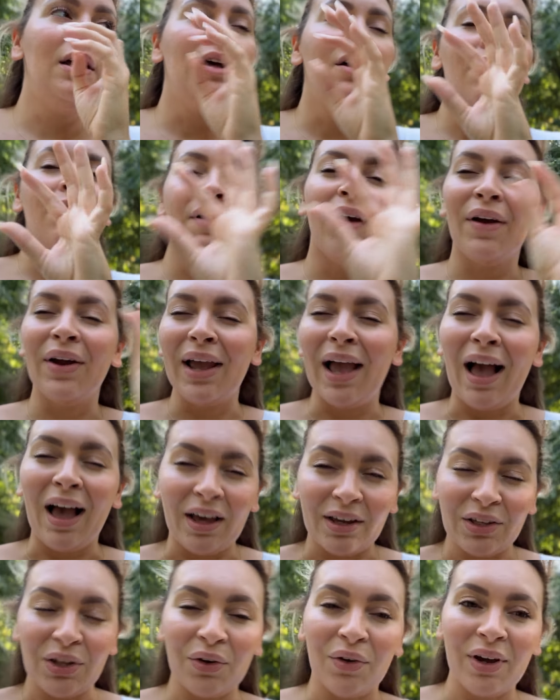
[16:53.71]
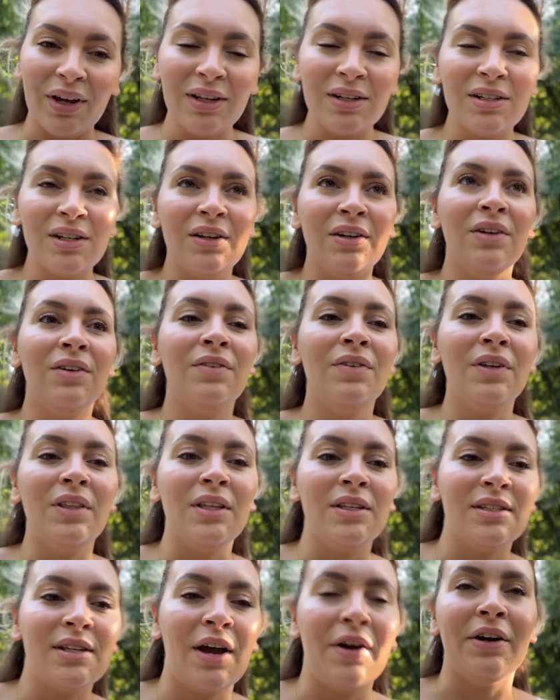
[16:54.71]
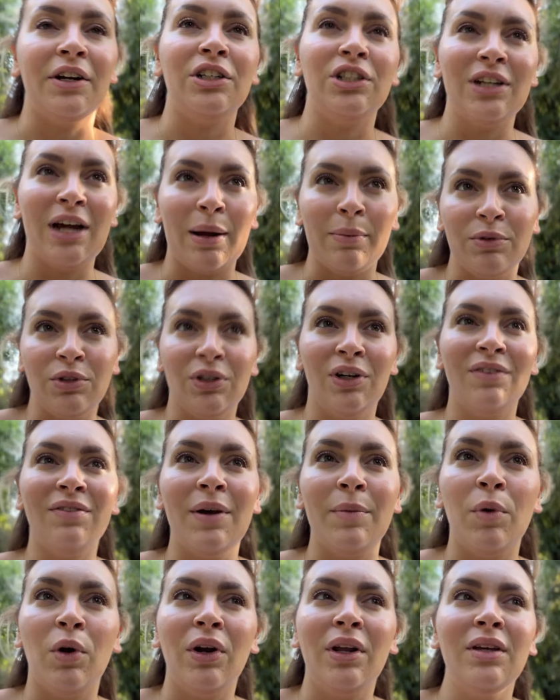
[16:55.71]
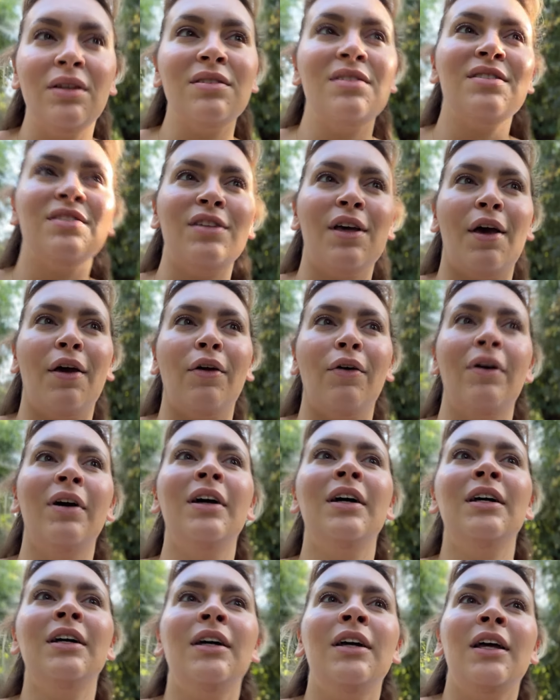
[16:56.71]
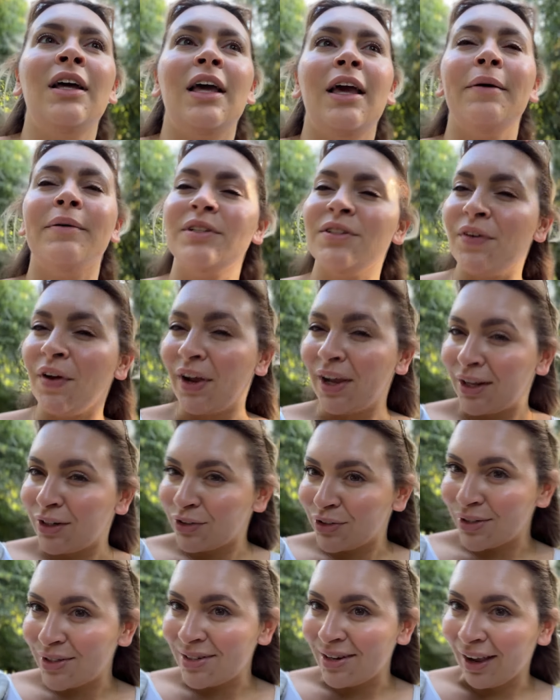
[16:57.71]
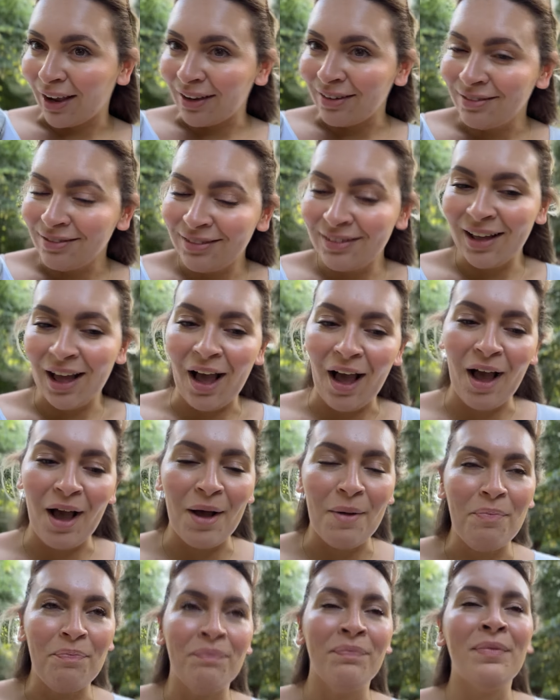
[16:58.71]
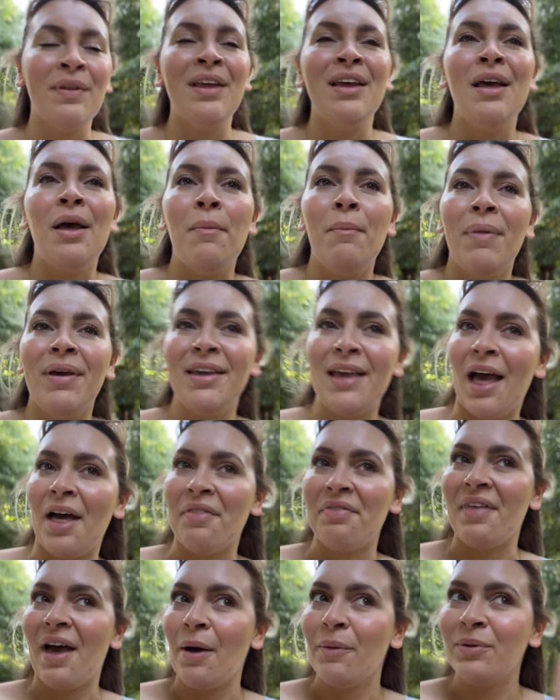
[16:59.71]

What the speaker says: very accurate for this current chapter, if I'm honest. So it was very interesting. But yeah, that